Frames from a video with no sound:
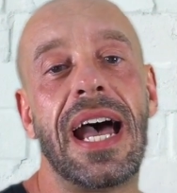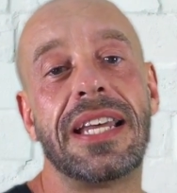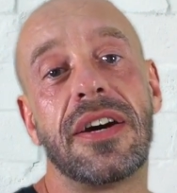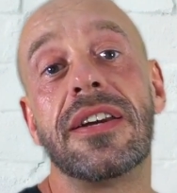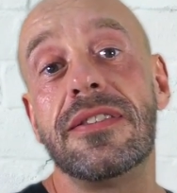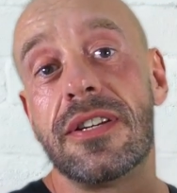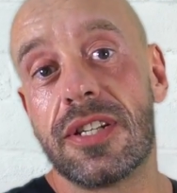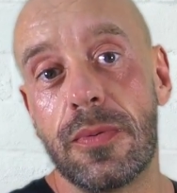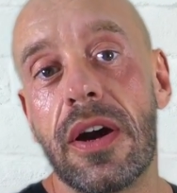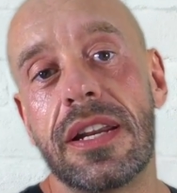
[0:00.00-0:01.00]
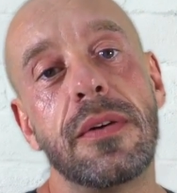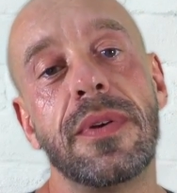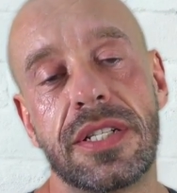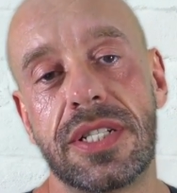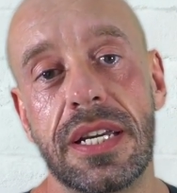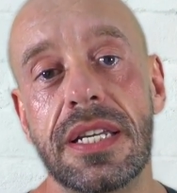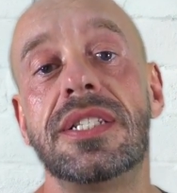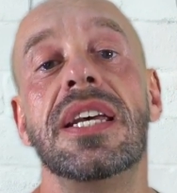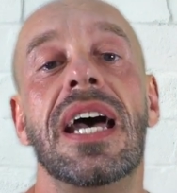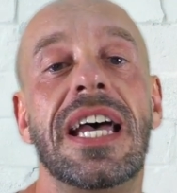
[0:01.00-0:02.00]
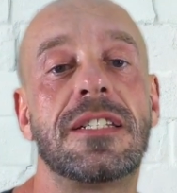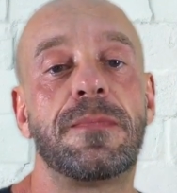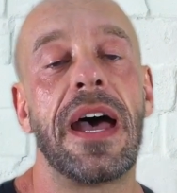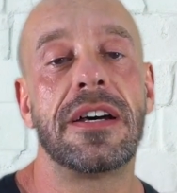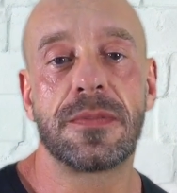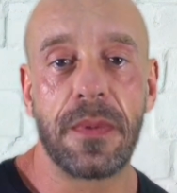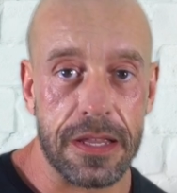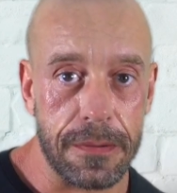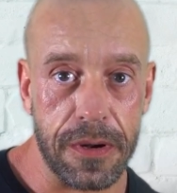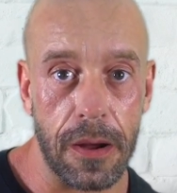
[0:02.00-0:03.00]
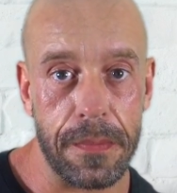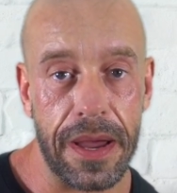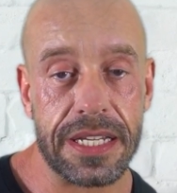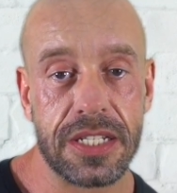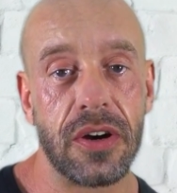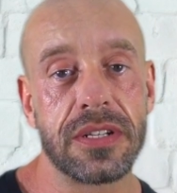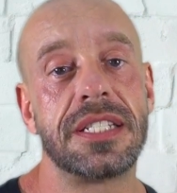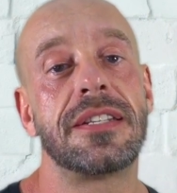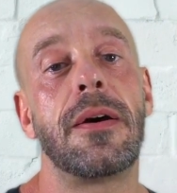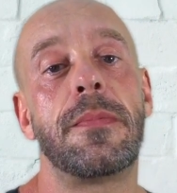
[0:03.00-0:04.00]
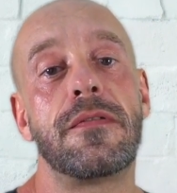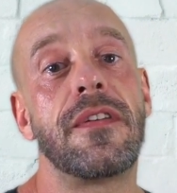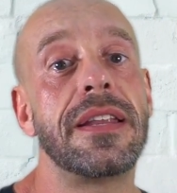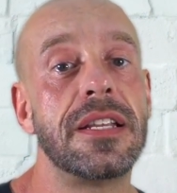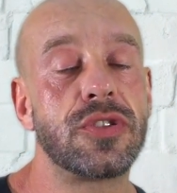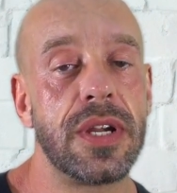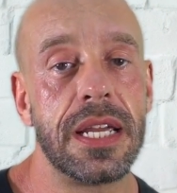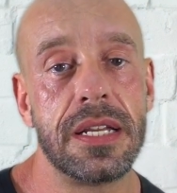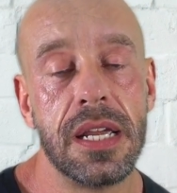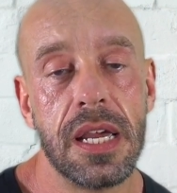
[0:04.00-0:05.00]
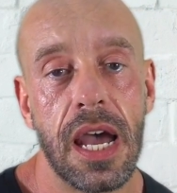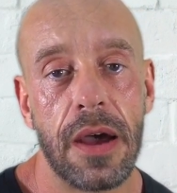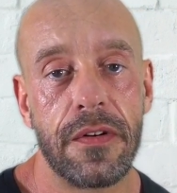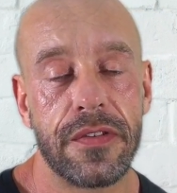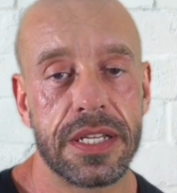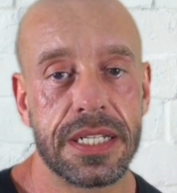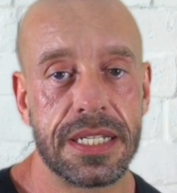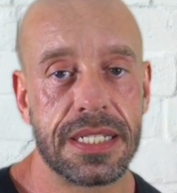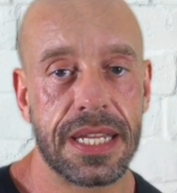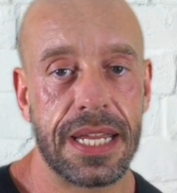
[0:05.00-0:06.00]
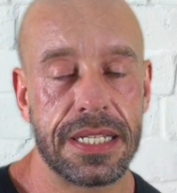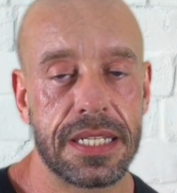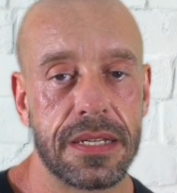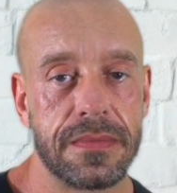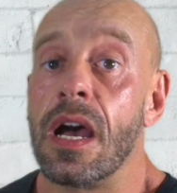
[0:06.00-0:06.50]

as I alluded to earlier, which is espoused by the plant-based doctors that are preventing, treating and reversing disease.